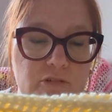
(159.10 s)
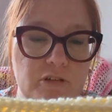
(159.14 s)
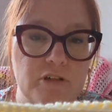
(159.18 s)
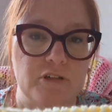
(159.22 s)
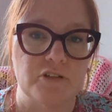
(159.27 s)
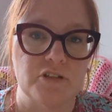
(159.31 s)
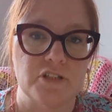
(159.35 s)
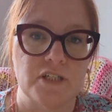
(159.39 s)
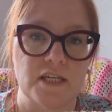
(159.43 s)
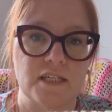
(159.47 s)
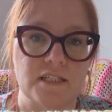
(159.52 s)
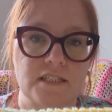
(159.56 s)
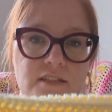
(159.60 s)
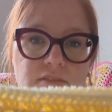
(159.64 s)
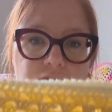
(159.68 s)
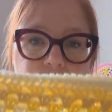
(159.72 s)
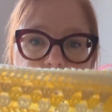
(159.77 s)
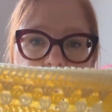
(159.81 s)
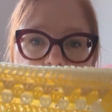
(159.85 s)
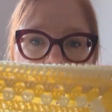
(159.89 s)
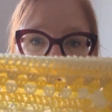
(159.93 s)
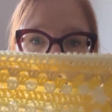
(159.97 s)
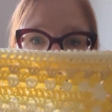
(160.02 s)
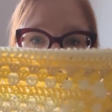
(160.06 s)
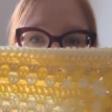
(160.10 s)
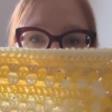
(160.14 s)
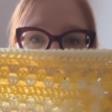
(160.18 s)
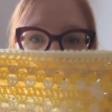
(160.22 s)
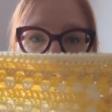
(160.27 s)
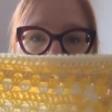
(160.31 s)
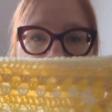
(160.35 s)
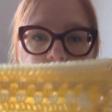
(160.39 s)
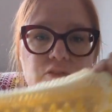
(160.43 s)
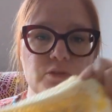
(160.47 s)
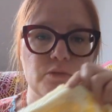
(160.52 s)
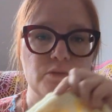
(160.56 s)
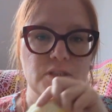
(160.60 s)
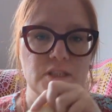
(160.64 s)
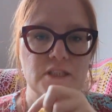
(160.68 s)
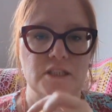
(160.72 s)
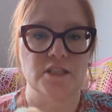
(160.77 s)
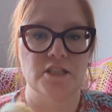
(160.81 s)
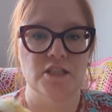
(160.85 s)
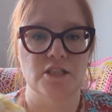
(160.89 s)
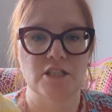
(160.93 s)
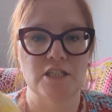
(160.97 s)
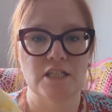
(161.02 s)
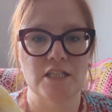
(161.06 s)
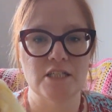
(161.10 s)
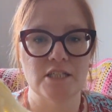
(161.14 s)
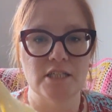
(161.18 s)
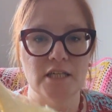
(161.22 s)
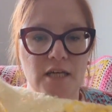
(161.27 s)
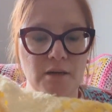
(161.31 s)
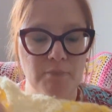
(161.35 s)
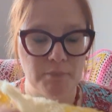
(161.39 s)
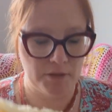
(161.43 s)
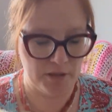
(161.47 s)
crochets if you wanted to change it up.